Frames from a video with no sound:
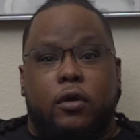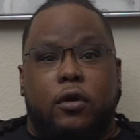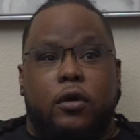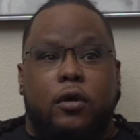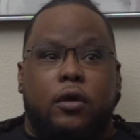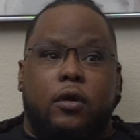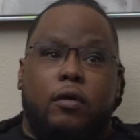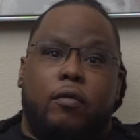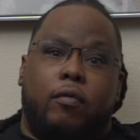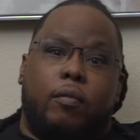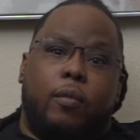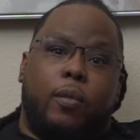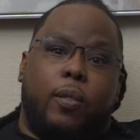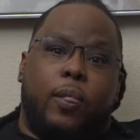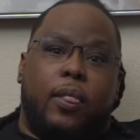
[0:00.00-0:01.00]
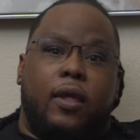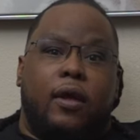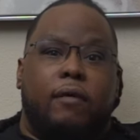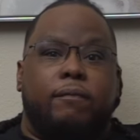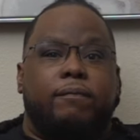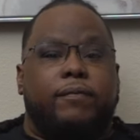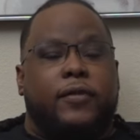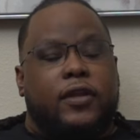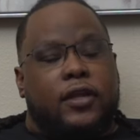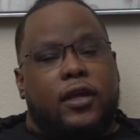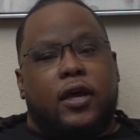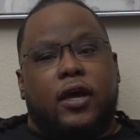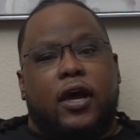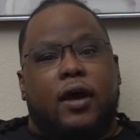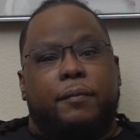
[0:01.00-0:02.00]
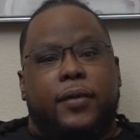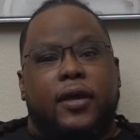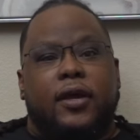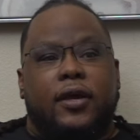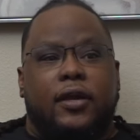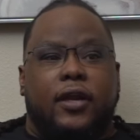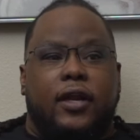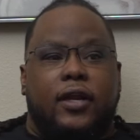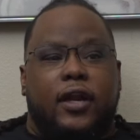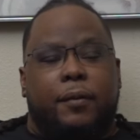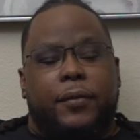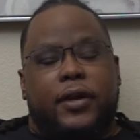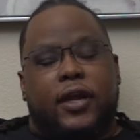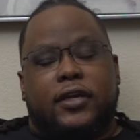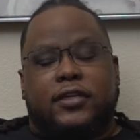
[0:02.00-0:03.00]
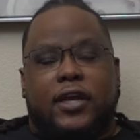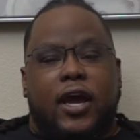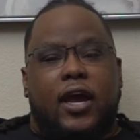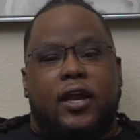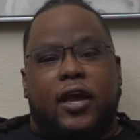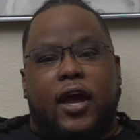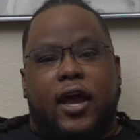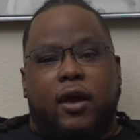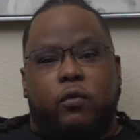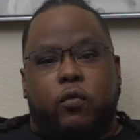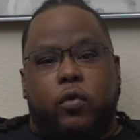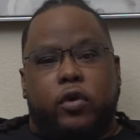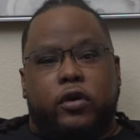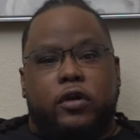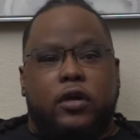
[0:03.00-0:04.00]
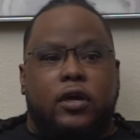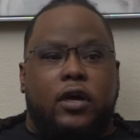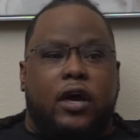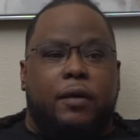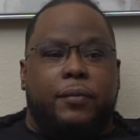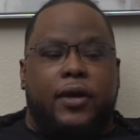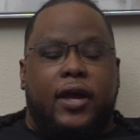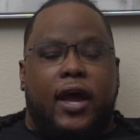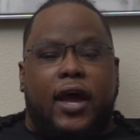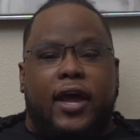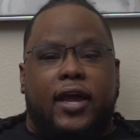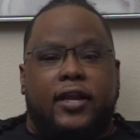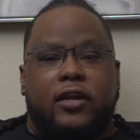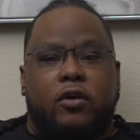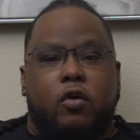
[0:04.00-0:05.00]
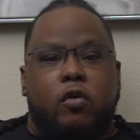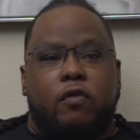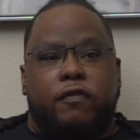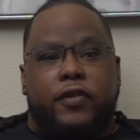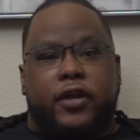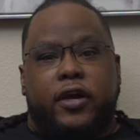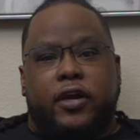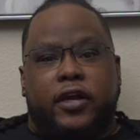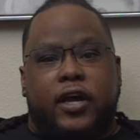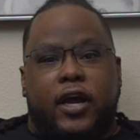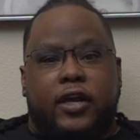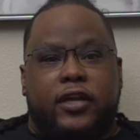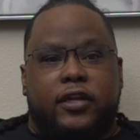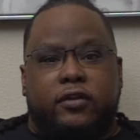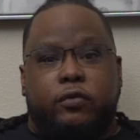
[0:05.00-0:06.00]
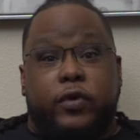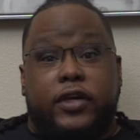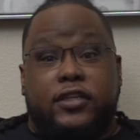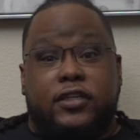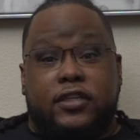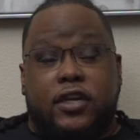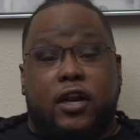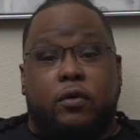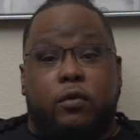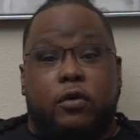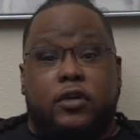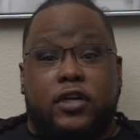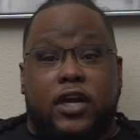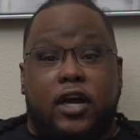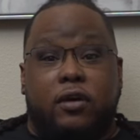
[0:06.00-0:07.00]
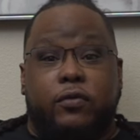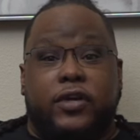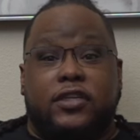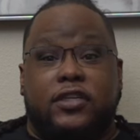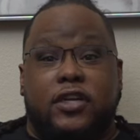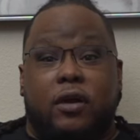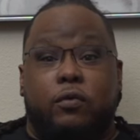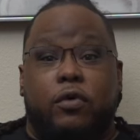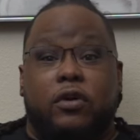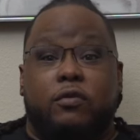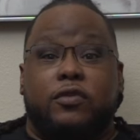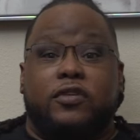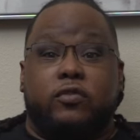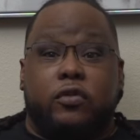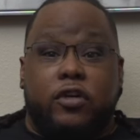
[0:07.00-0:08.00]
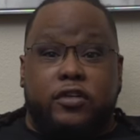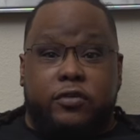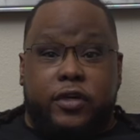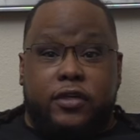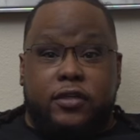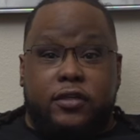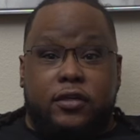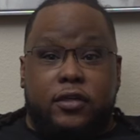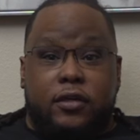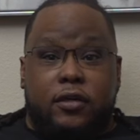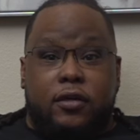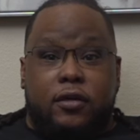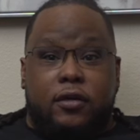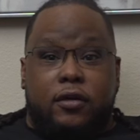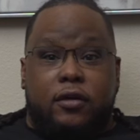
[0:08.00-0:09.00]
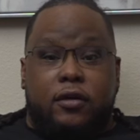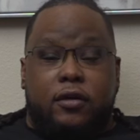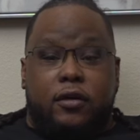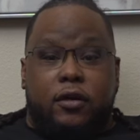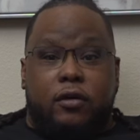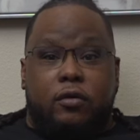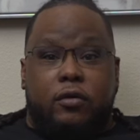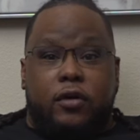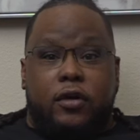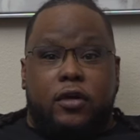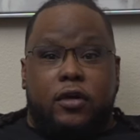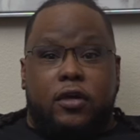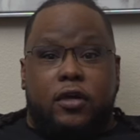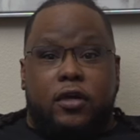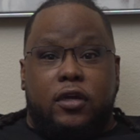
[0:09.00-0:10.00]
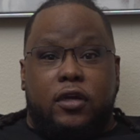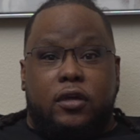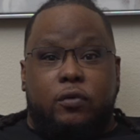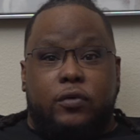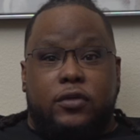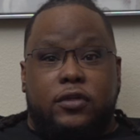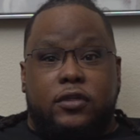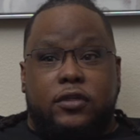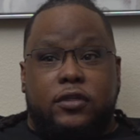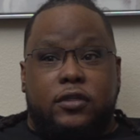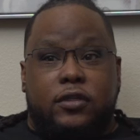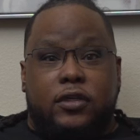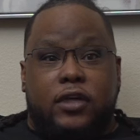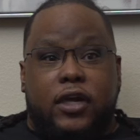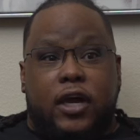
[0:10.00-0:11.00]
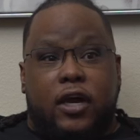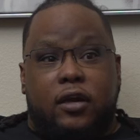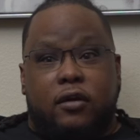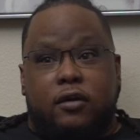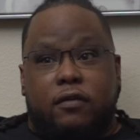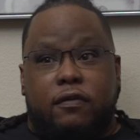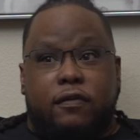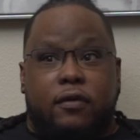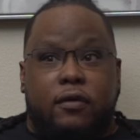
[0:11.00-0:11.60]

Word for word: kind of like get your name out there, market yeah, I mean, better. I yeah. mean, that's kind of how it worked. I mean, I had to go over there to kind of get the races that I wanted. The kind of races that I wanted was grudge racing. Mm-hmm. You know, it was kind of,